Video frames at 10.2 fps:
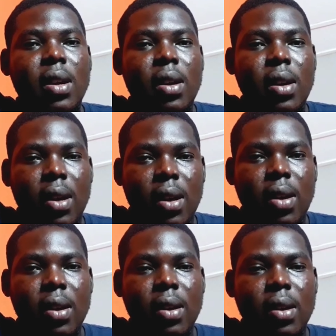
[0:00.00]
her,
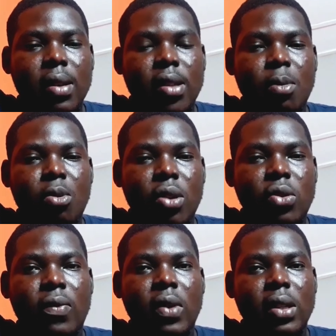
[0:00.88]
that's Deborah, to
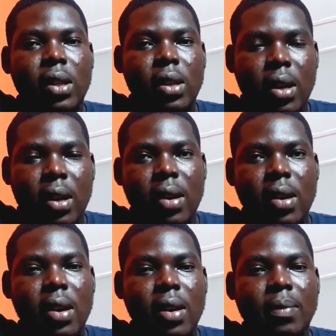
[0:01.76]
visit her
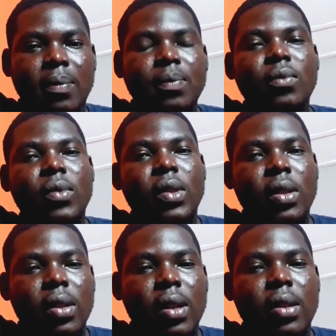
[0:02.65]
again
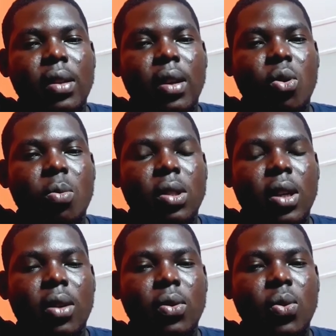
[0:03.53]
at their
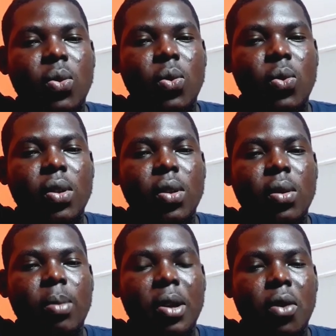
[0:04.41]
hometown. So
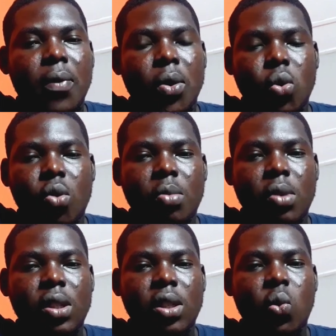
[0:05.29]
my girlfriend told me
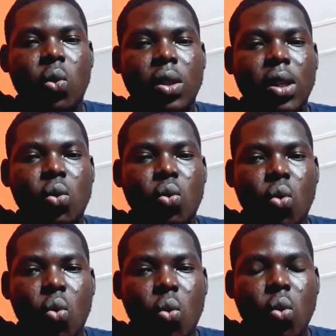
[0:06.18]
she wanted to
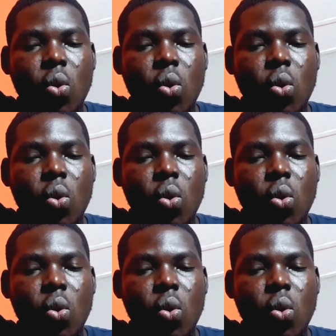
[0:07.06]
go,